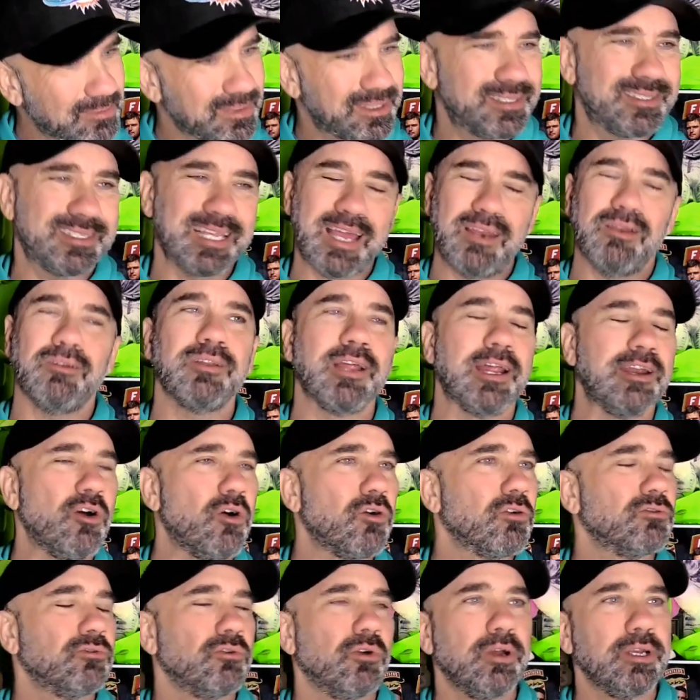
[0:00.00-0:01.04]
settled. I
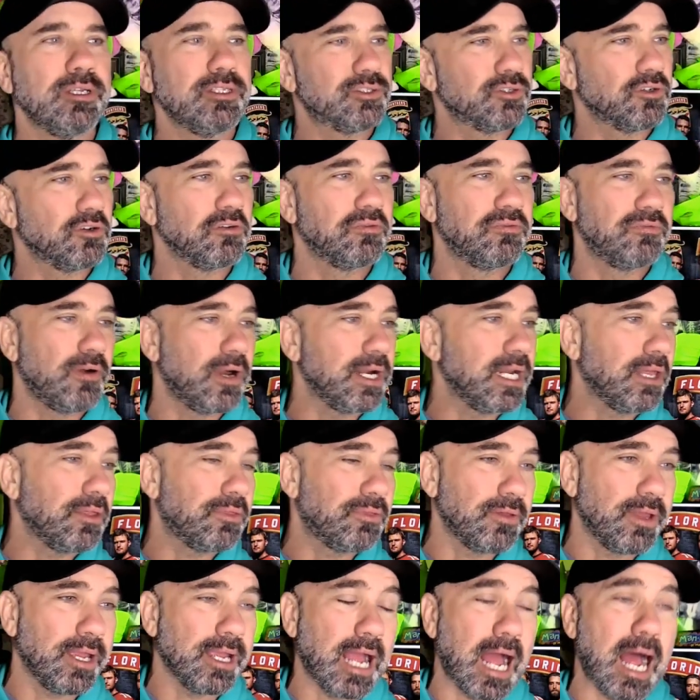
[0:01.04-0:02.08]
know groins are a funny
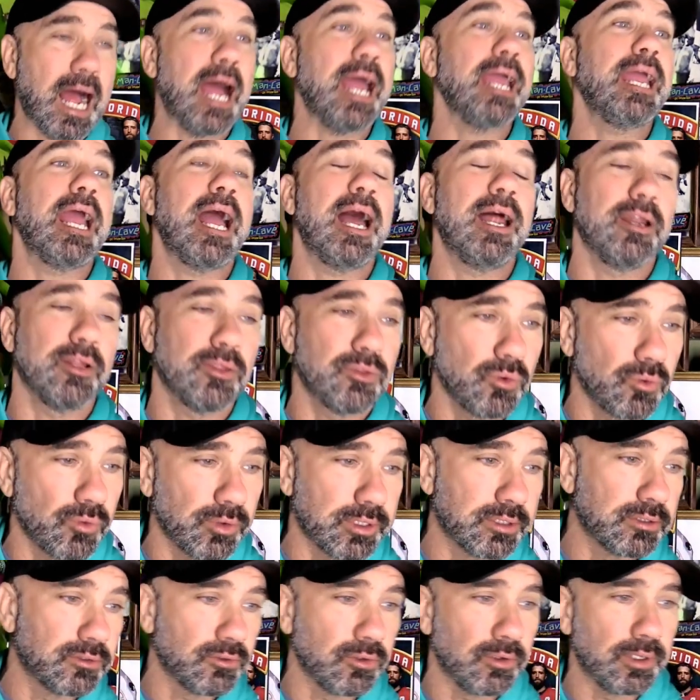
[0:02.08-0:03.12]
thing. I had a
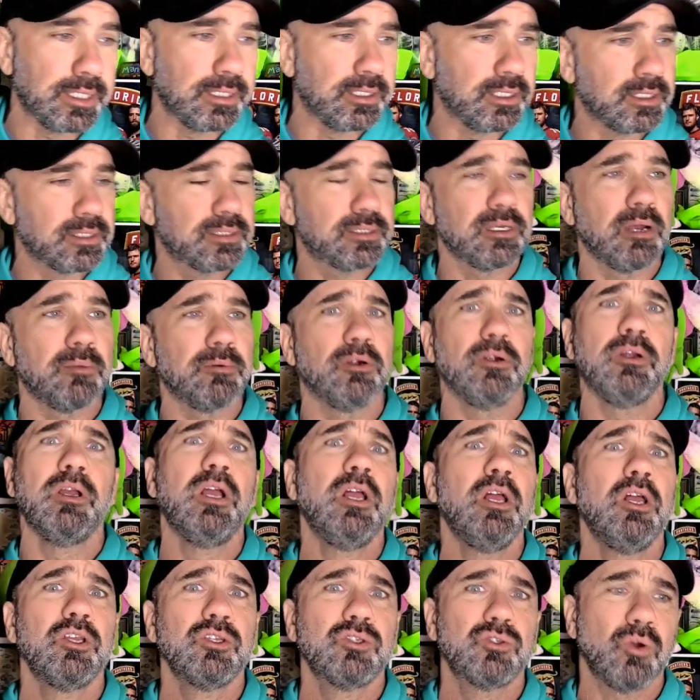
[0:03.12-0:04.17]
torn groin this summer,
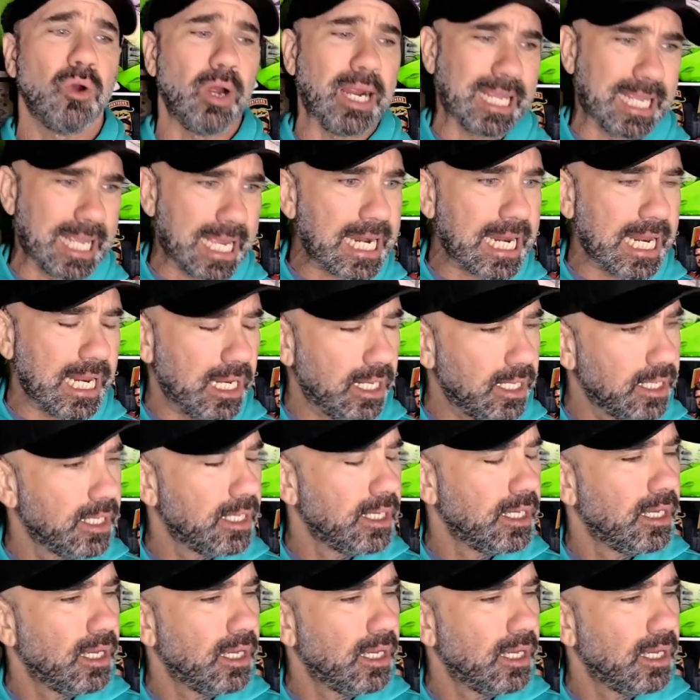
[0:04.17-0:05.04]
so I get it.